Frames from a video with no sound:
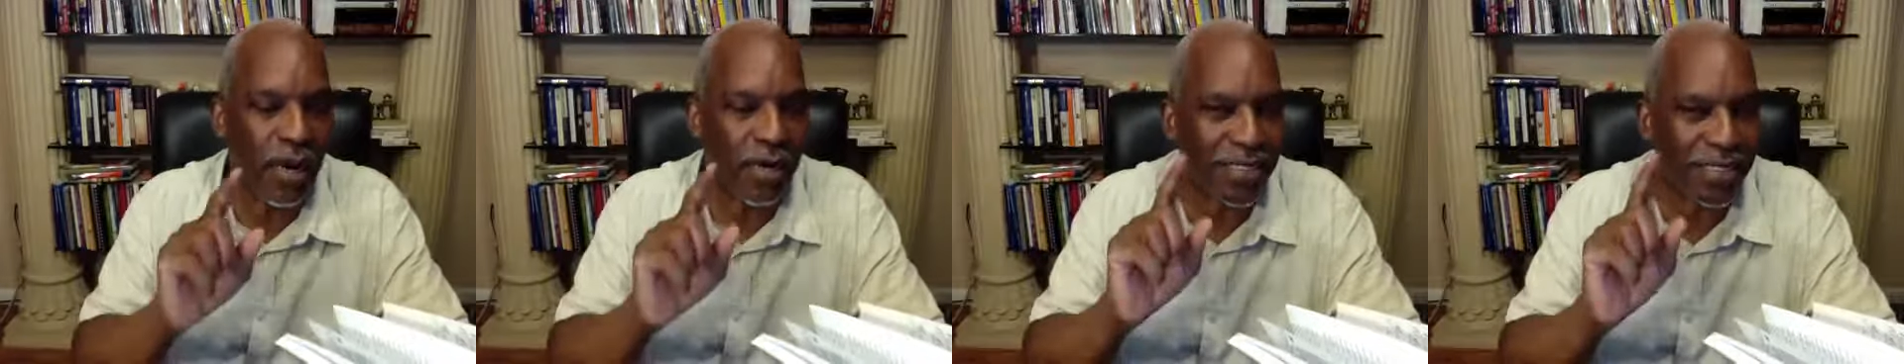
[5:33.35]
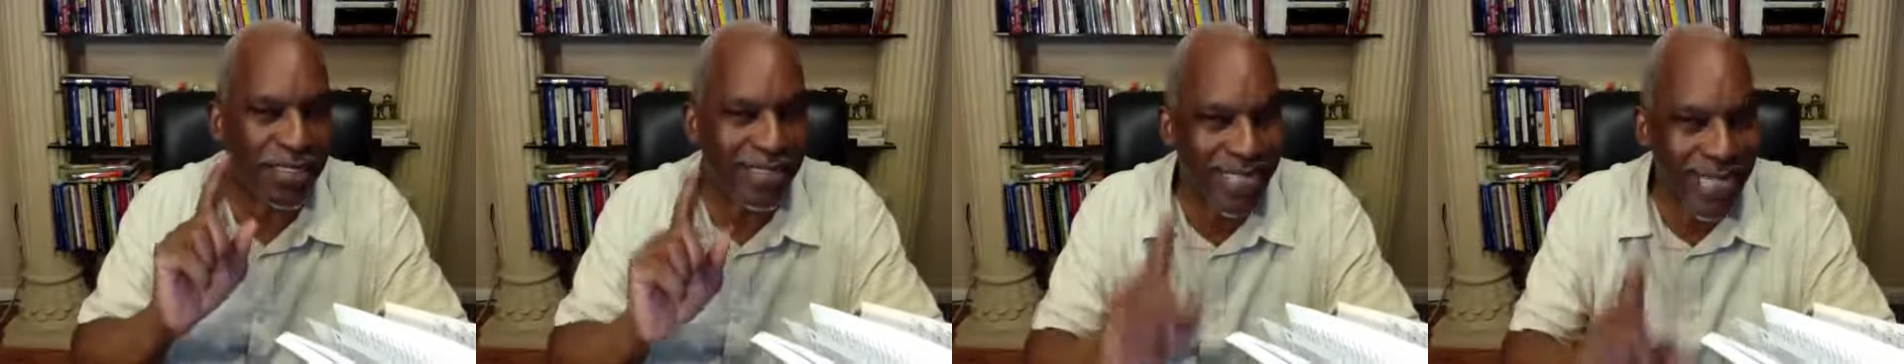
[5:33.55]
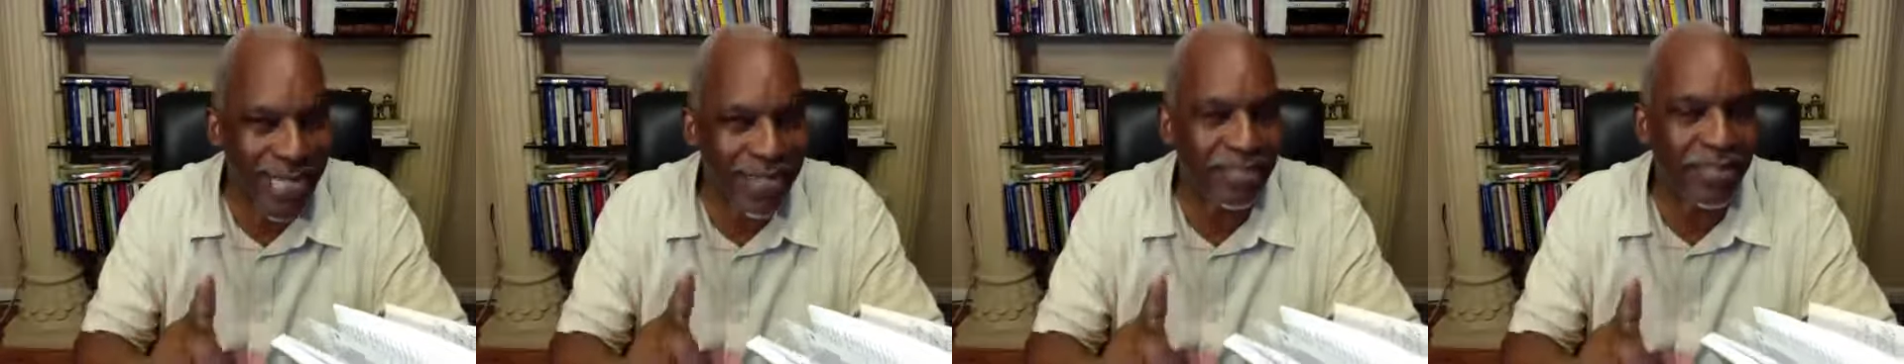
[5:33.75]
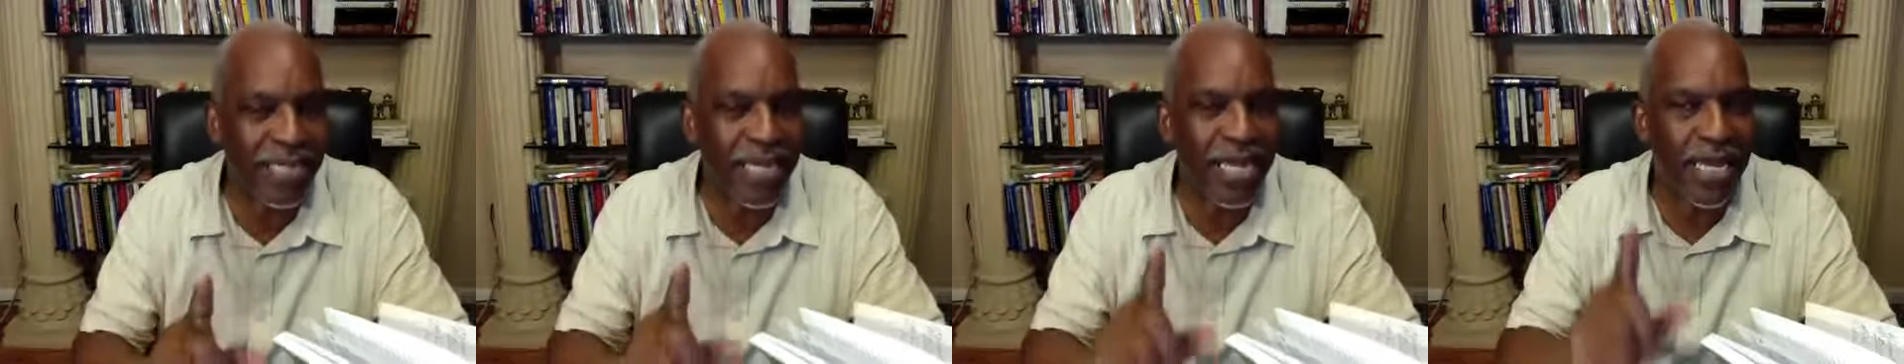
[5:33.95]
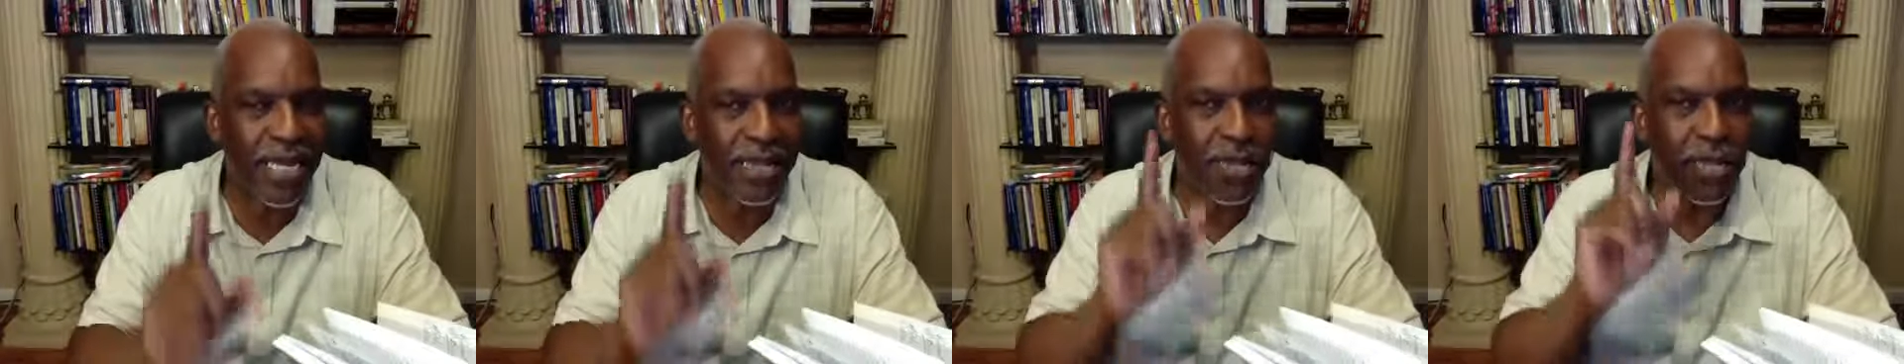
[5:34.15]
are
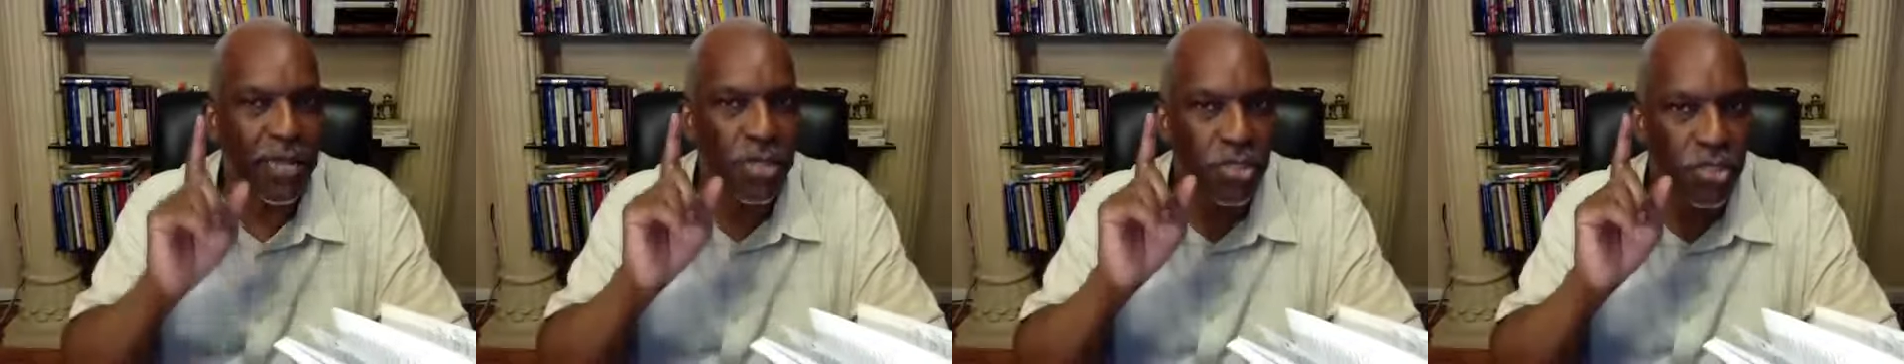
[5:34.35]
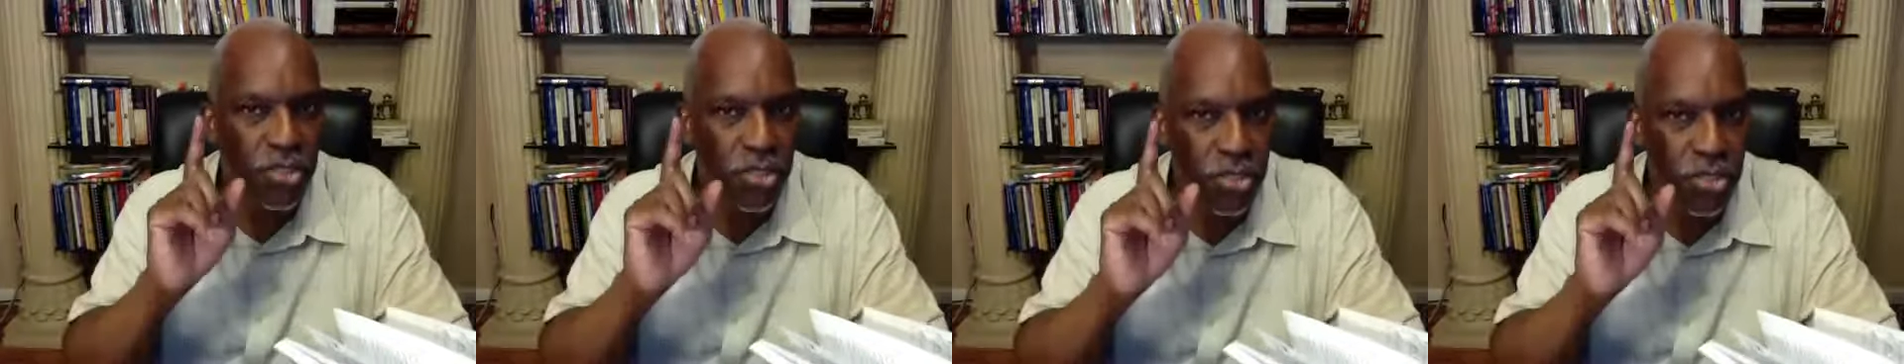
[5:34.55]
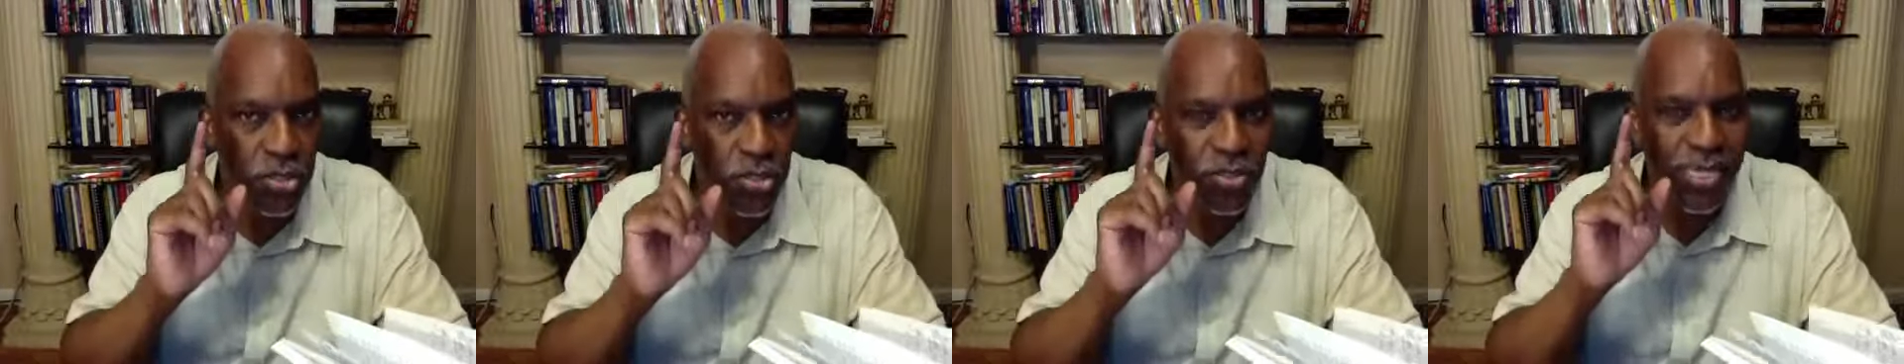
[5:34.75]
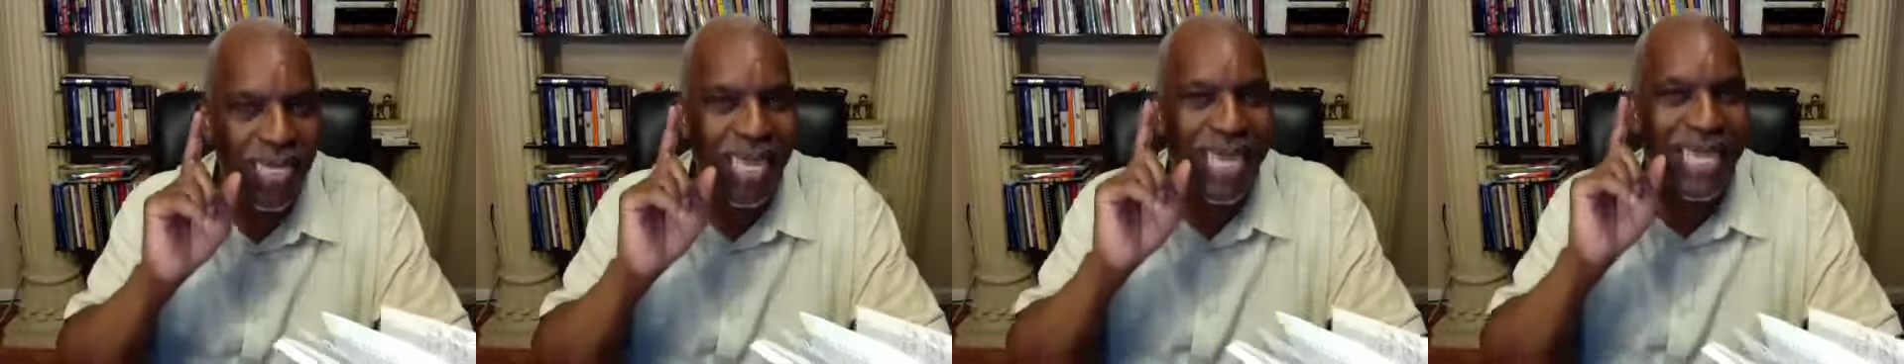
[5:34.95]
attempting to